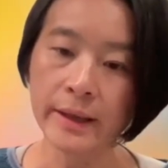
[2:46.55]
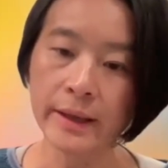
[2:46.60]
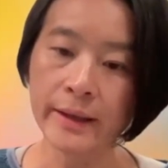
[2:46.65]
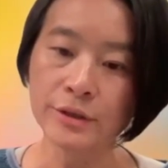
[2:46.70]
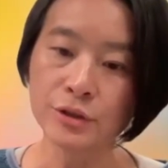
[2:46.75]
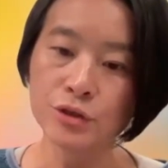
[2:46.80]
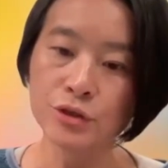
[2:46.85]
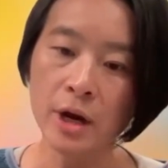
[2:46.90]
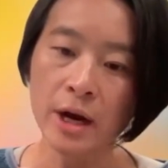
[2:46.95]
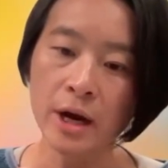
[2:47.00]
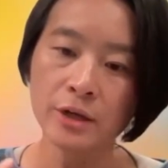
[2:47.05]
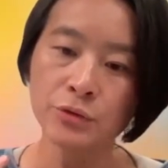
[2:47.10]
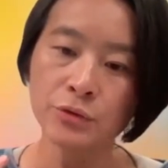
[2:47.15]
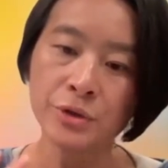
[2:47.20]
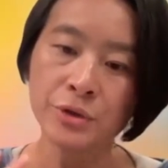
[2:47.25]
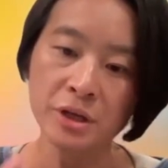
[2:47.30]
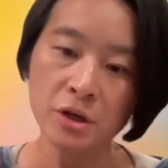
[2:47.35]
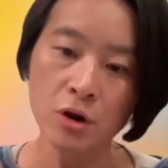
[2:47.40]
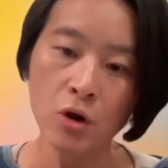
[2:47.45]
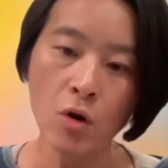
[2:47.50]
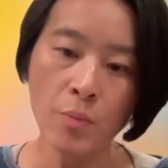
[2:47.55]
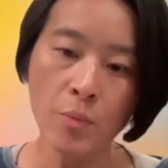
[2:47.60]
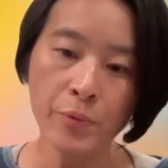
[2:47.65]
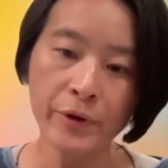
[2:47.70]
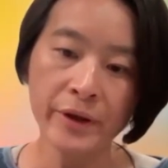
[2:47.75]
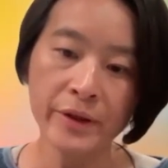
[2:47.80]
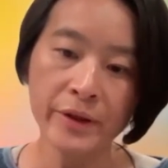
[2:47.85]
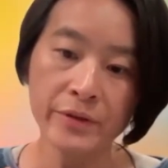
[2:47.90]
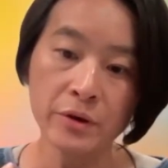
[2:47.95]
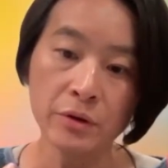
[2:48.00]
and try to
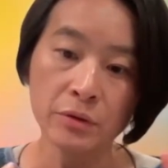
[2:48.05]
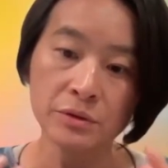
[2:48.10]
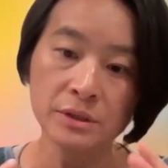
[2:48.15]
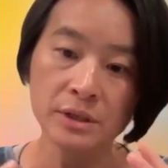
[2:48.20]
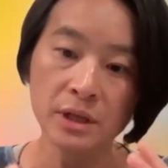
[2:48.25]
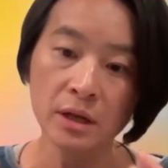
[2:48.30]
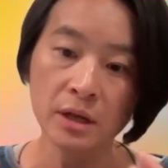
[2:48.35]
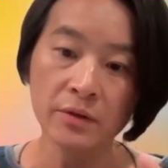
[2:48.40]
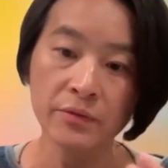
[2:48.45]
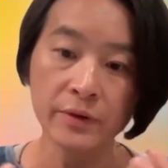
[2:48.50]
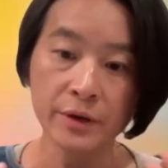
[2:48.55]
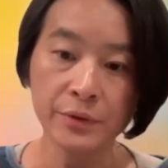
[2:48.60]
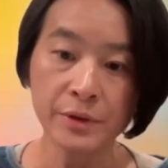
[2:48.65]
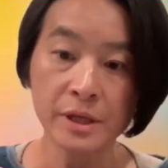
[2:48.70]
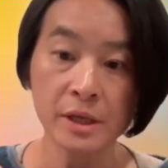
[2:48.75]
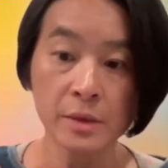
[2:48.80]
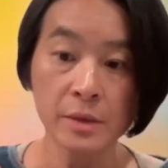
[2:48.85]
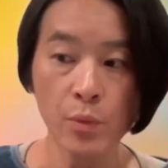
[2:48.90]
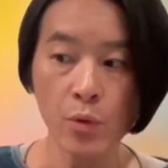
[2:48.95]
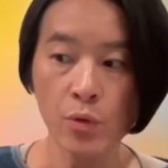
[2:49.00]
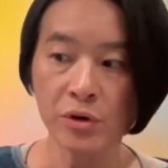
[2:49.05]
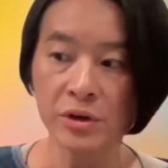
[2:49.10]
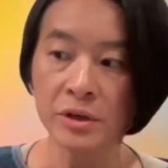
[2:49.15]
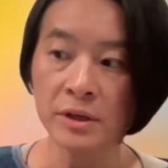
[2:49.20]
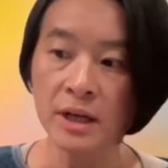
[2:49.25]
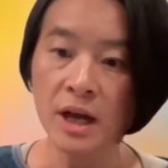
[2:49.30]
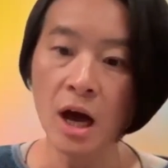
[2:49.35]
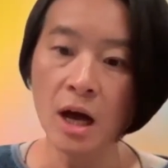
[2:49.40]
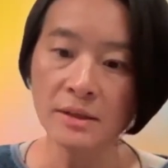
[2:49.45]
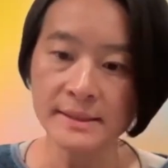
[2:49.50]
incorporate those very
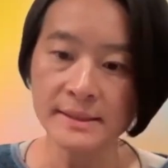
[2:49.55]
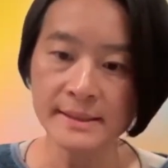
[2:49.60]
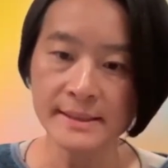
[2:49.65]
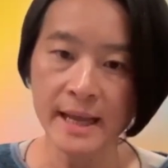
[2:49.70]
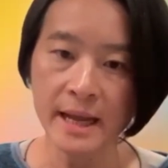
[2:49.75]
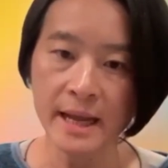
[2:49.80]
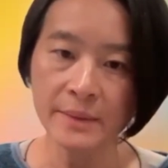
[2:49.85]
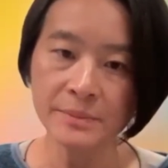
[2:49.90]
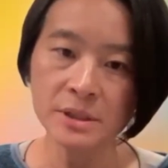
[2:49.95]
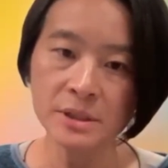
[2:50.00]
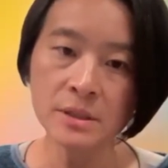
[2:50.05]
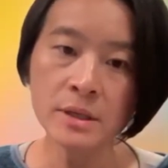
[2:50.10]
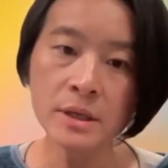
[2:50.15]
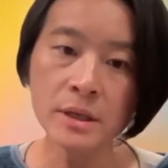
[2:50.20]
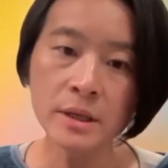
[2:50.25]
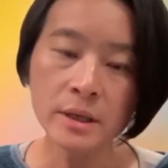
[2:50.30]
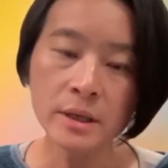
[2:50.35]
important concepts.